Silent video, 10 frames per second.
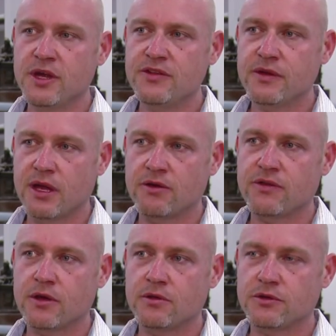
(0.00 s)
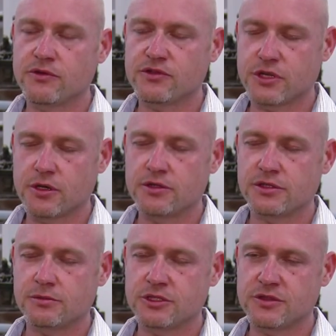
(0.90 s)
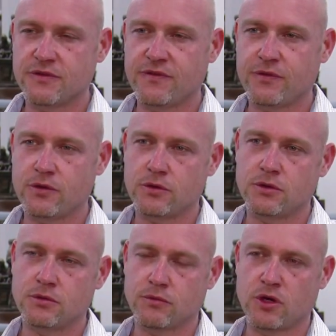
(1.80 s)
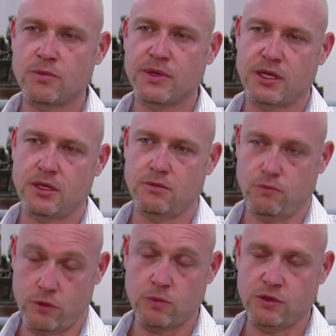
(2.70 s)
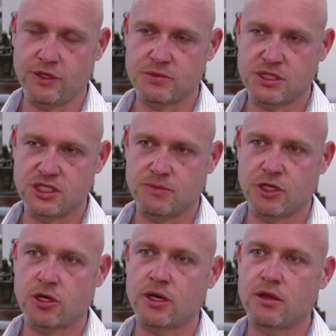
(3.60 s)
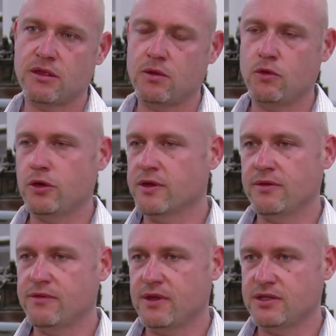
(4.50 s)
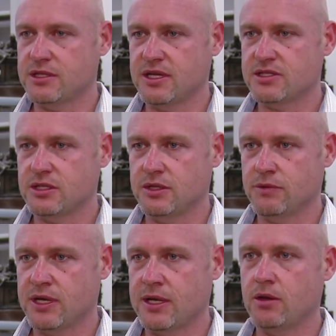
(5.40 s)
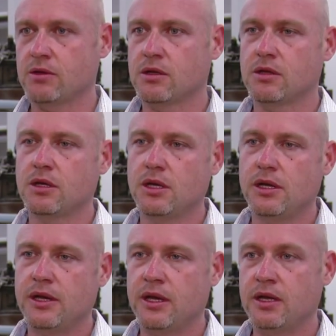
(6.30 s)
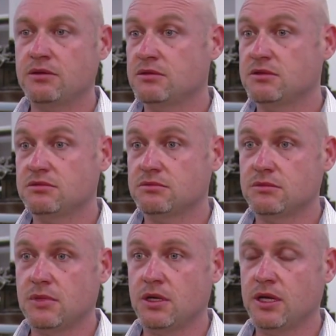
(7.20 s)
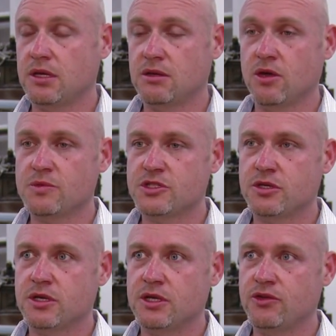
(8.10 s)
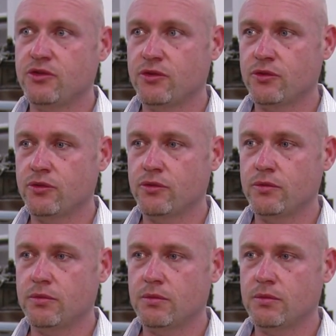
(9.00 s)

reason Arizona was chosen was for Rob Williams and Jim and I. Their work is internationally renowned, and I had the opportunity to